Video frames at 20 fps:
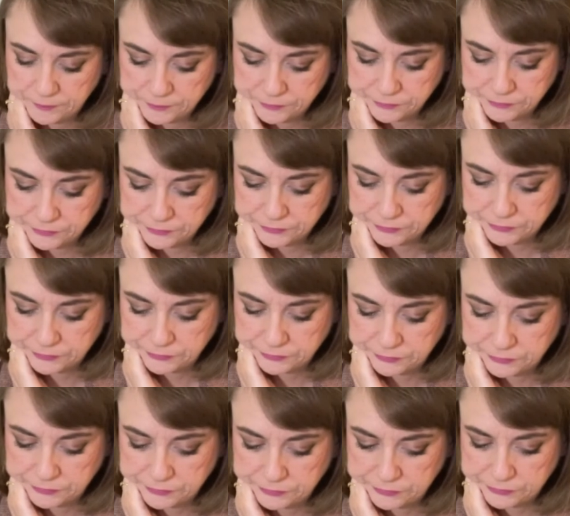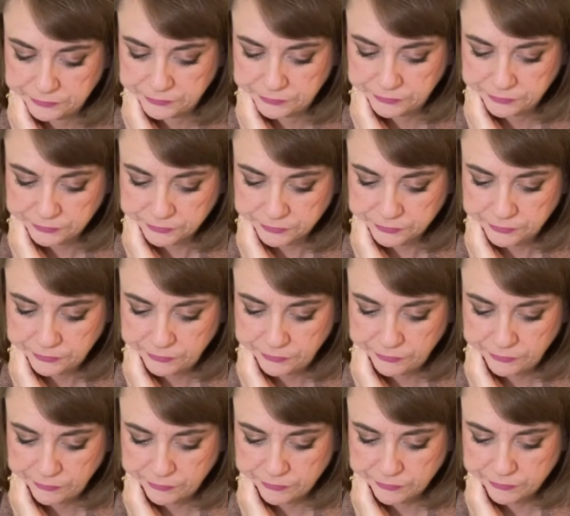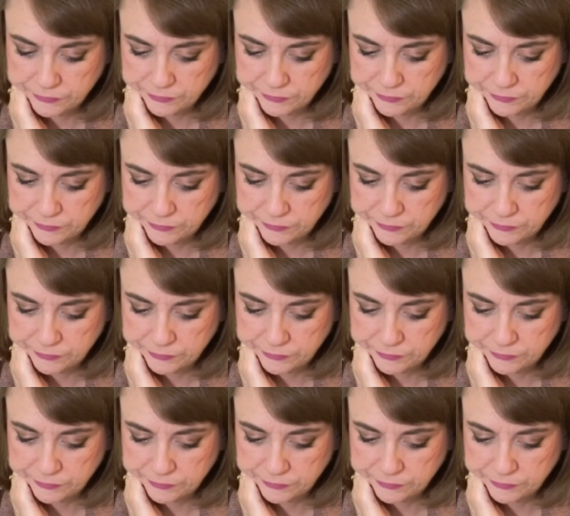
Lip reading: Nothing is said.